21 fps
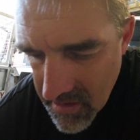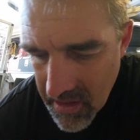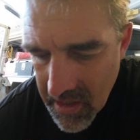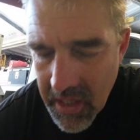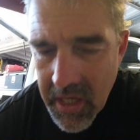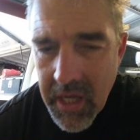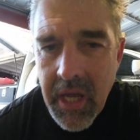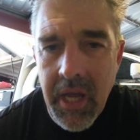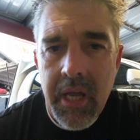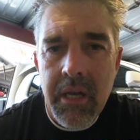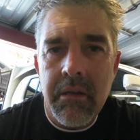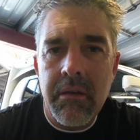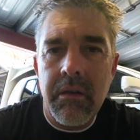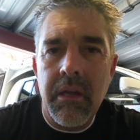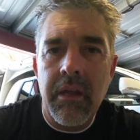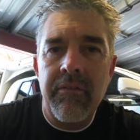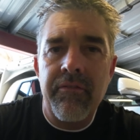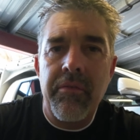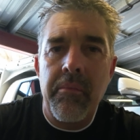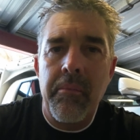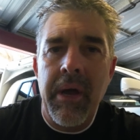Again,
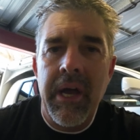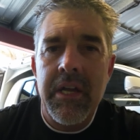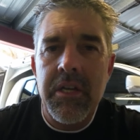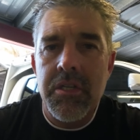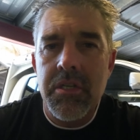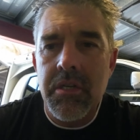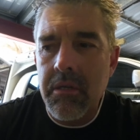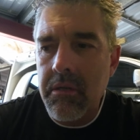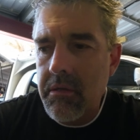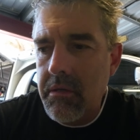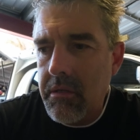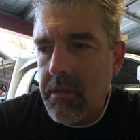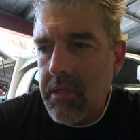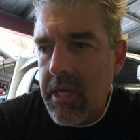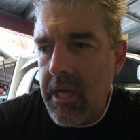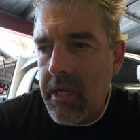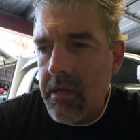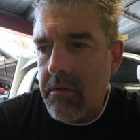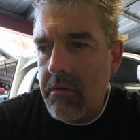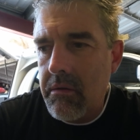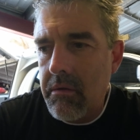information
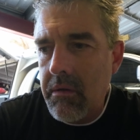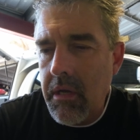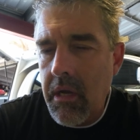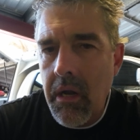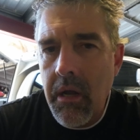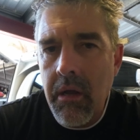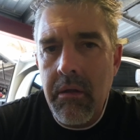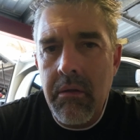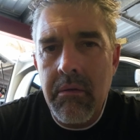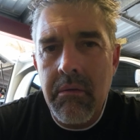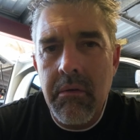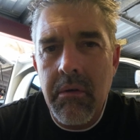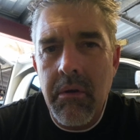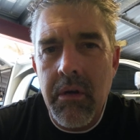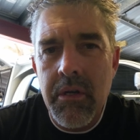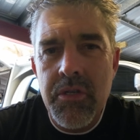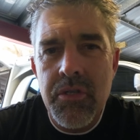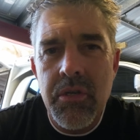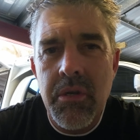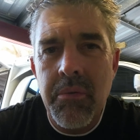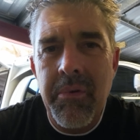that,
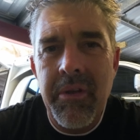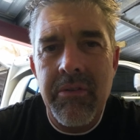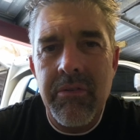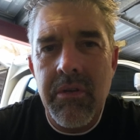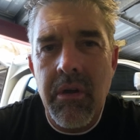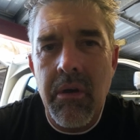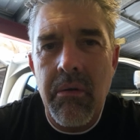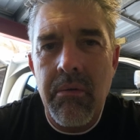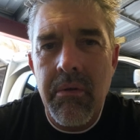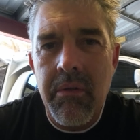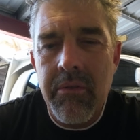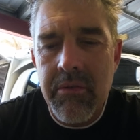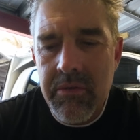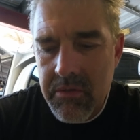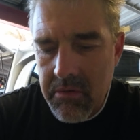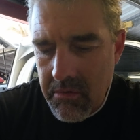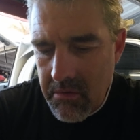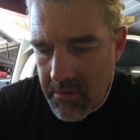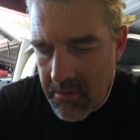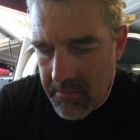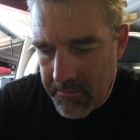I should have been told at the
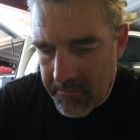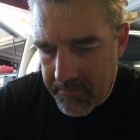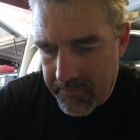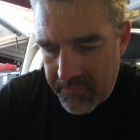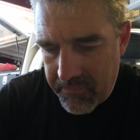time.